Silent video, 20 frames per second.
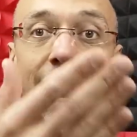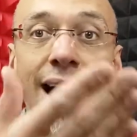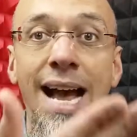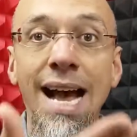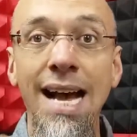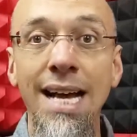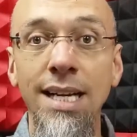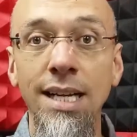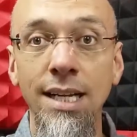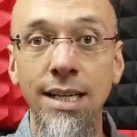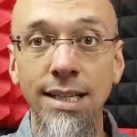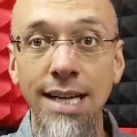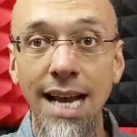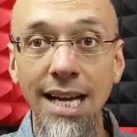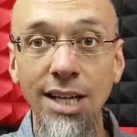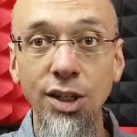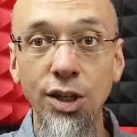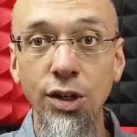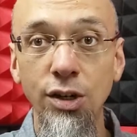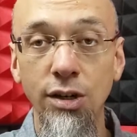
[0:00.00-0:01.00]
add
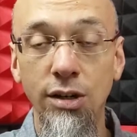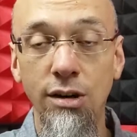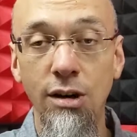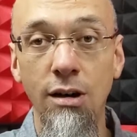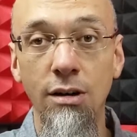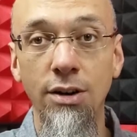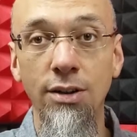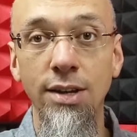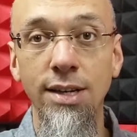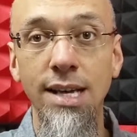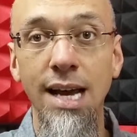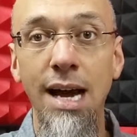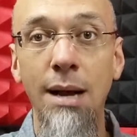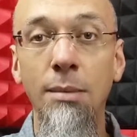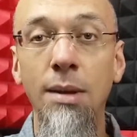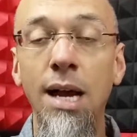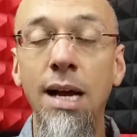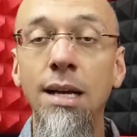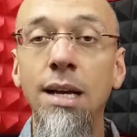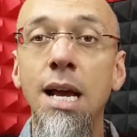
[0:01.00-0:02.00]
next to your card in the
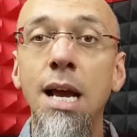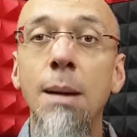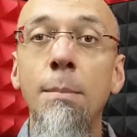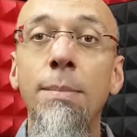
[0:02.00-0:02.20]
timeline